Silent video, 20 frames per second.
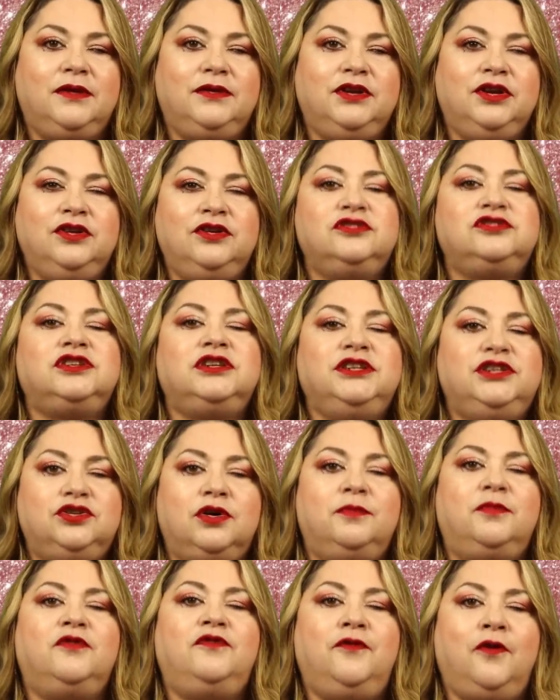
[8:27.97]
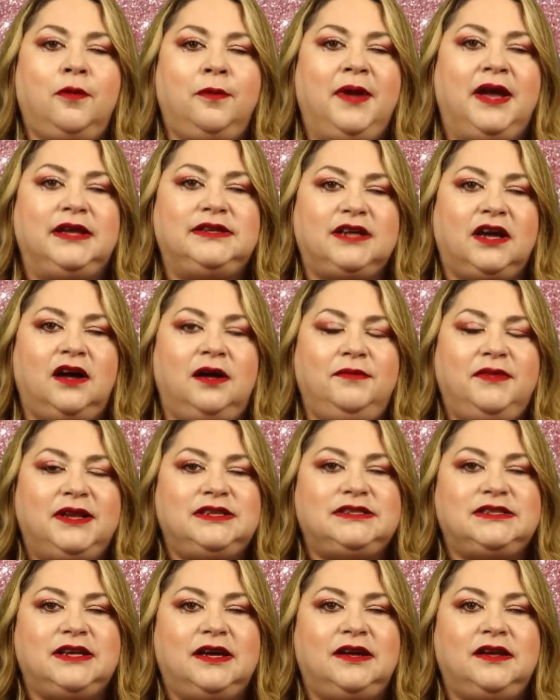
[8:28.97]
you usually do it before bedtime, they
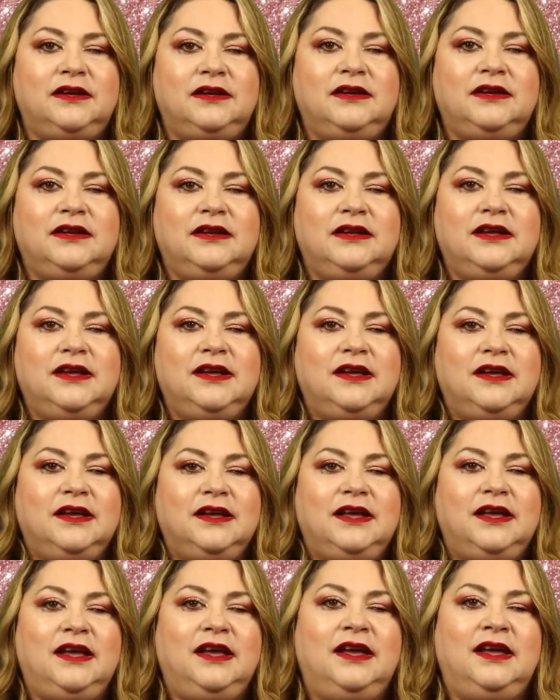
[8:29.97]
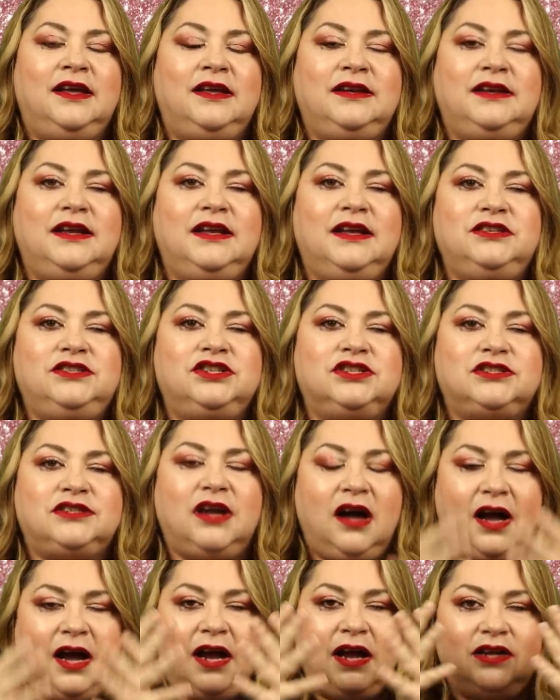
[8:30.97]
said. And it just
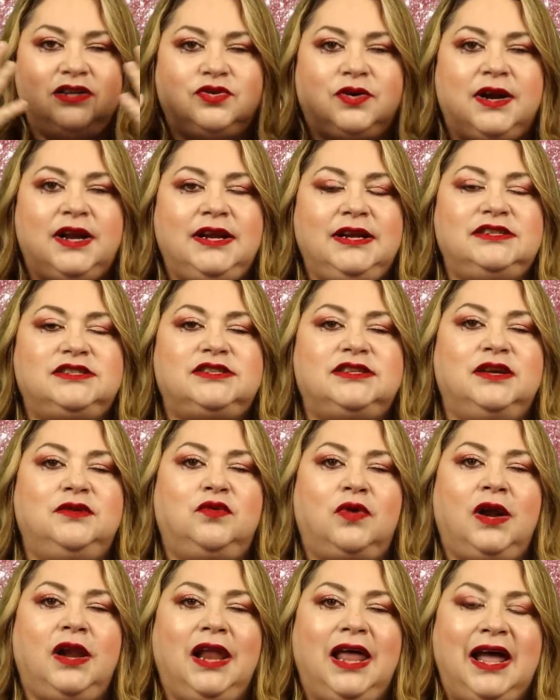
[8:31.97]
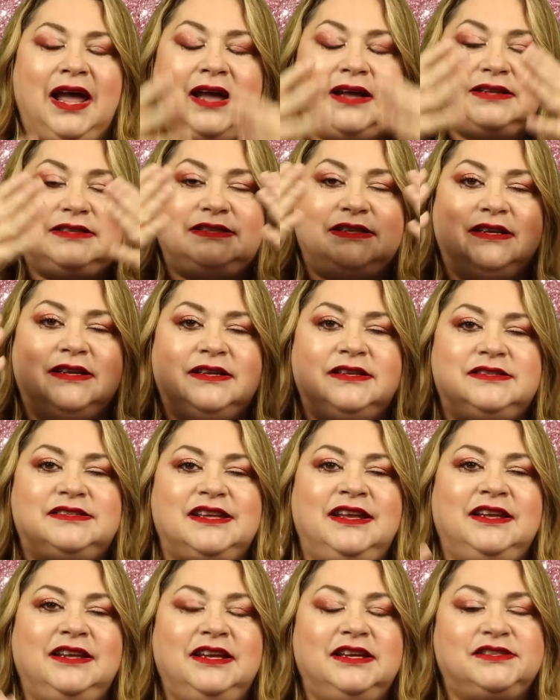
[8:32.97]
hydrates and relaxes
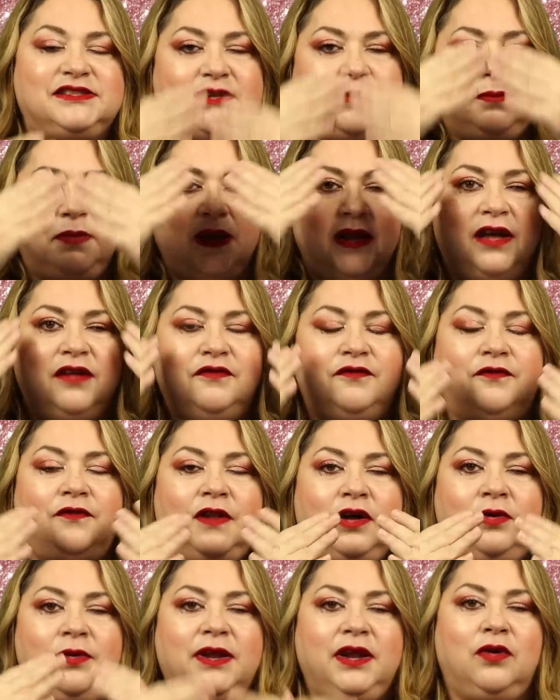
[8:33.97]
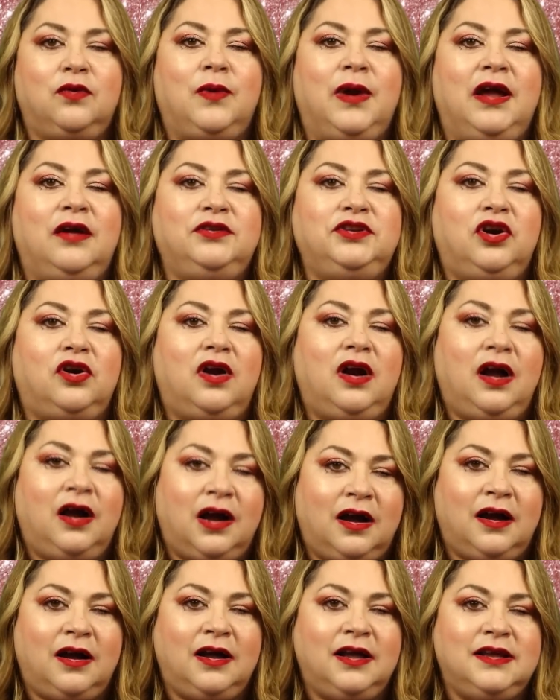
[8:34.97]
and gets the blood flowing around your
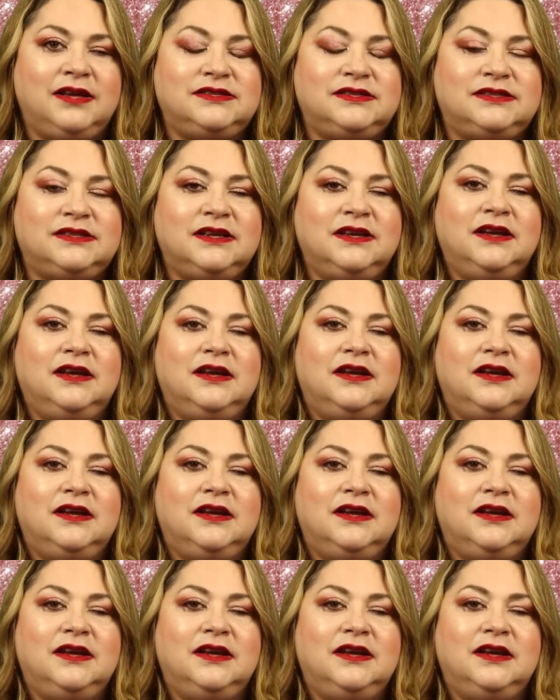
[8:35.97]
eyes.